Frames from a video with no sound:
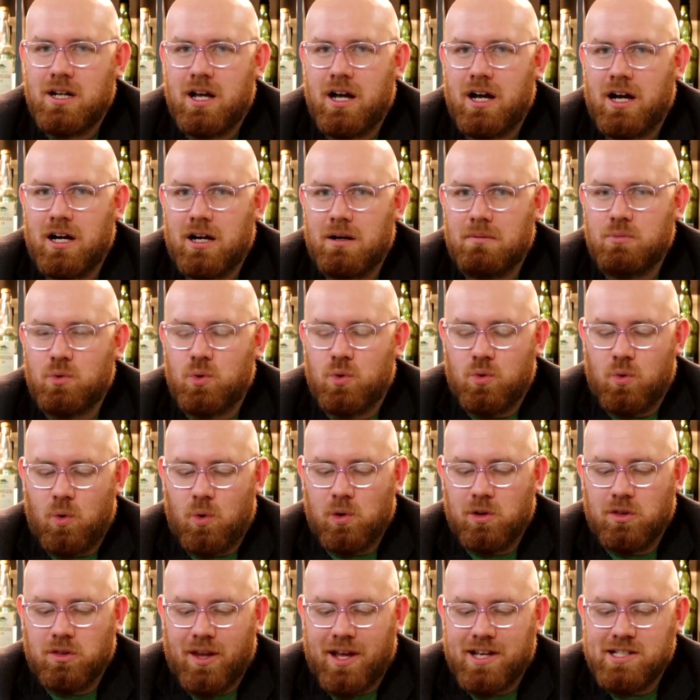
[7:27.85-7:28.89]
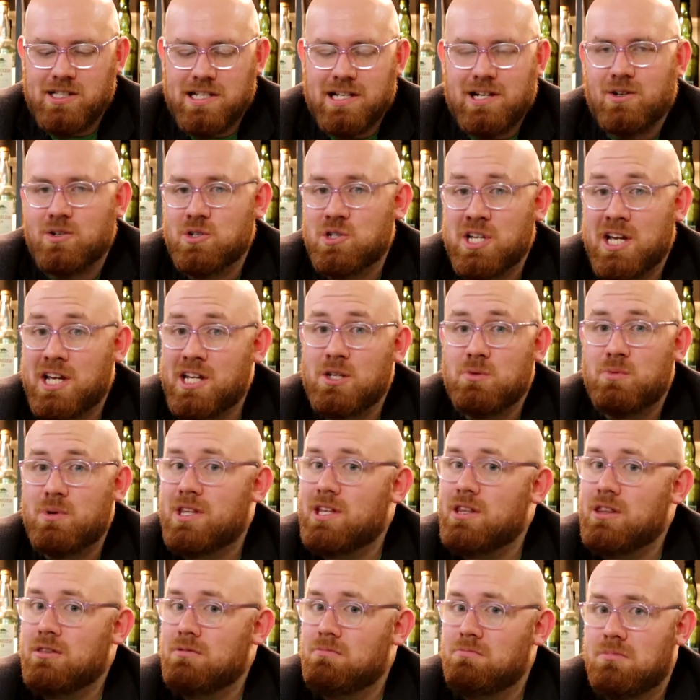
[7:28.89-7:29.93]
all nicely contained
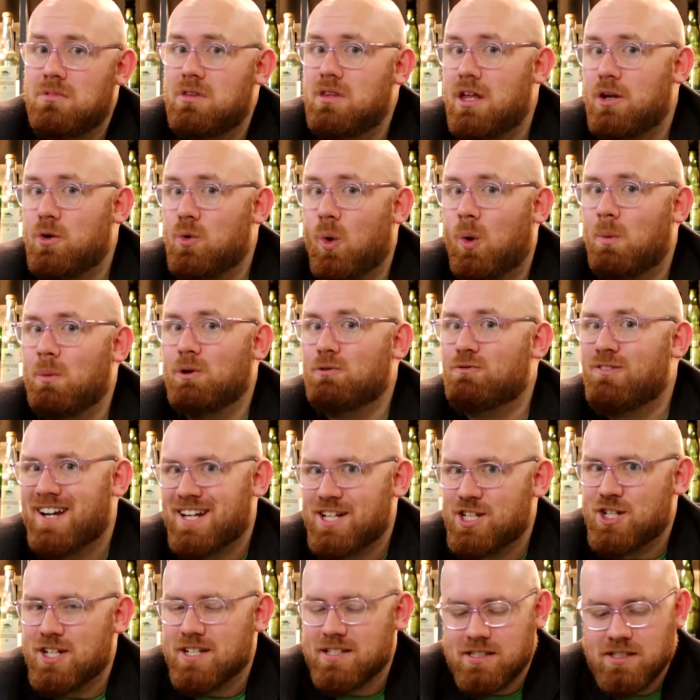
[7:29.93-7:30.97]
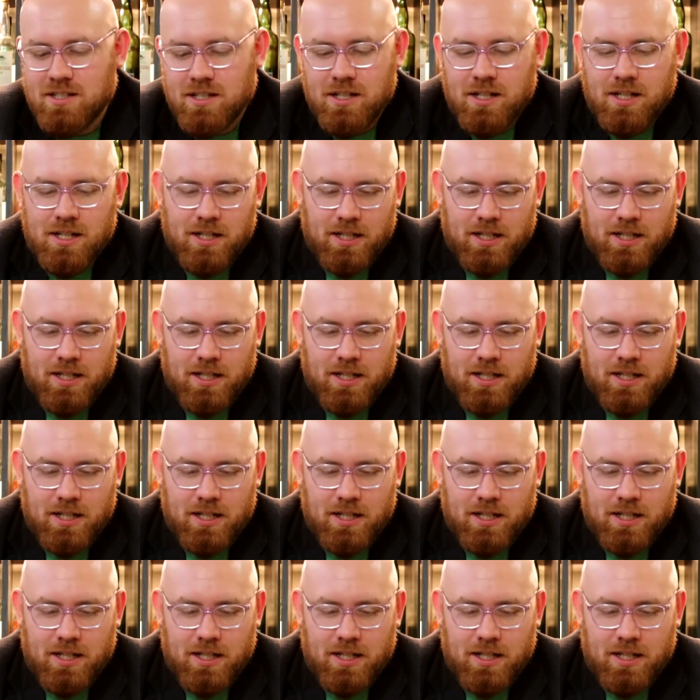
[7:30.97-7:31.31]
within the normal ranges.